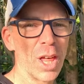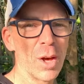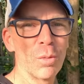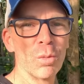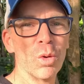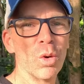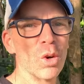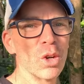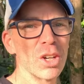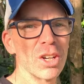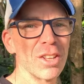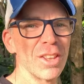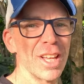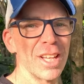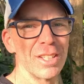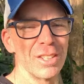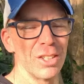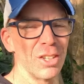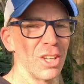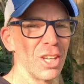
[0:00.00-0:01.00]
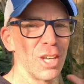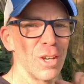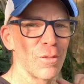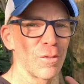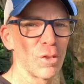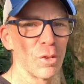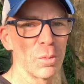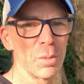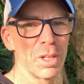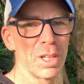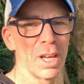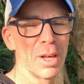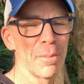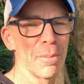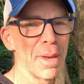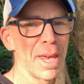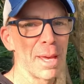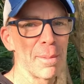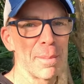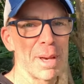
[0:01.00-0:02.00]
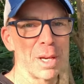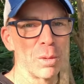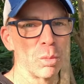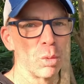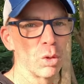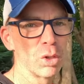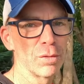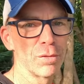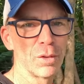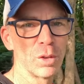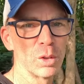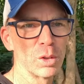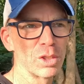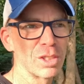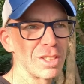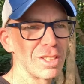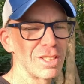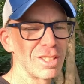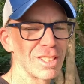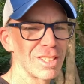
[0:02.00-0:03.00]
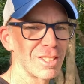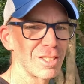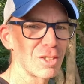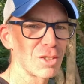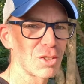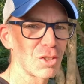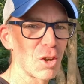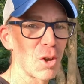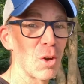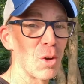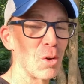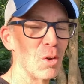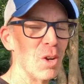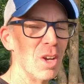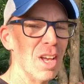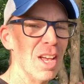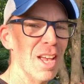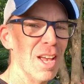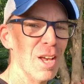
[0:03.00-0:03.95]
That water that you hear from the man-made waterfalls is just so